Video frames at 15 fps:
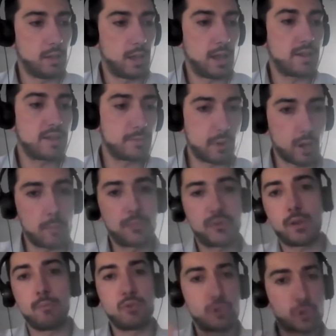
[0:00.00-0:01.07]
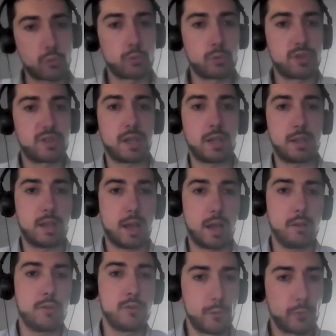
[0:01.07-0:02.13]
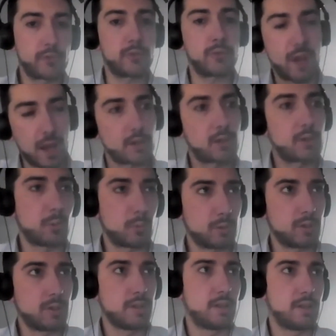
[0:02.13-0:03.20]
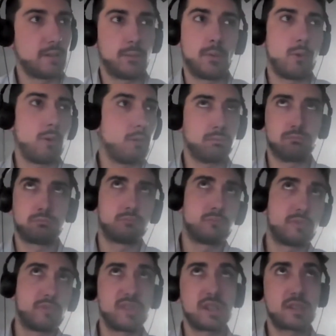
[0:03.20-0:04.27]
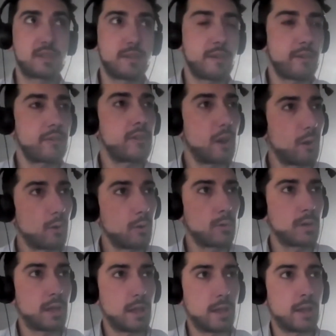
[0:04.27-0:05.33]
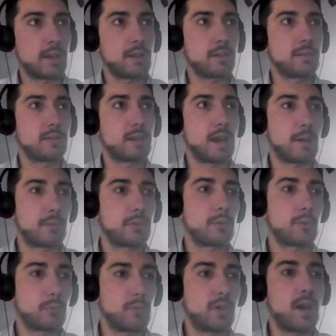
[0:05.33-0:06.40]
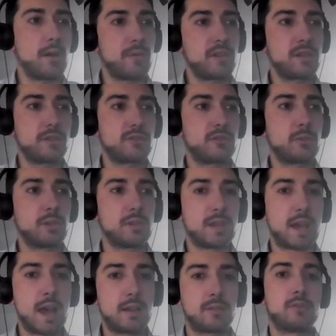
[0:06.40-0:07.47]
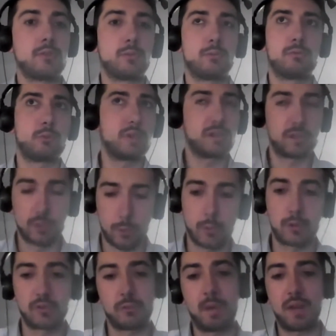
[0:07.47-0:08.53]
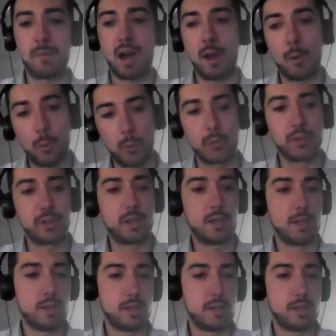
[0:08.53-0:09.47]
developed some tools, and I use Falco for 6 years now, and after 5 years doing that, doing talks by my own,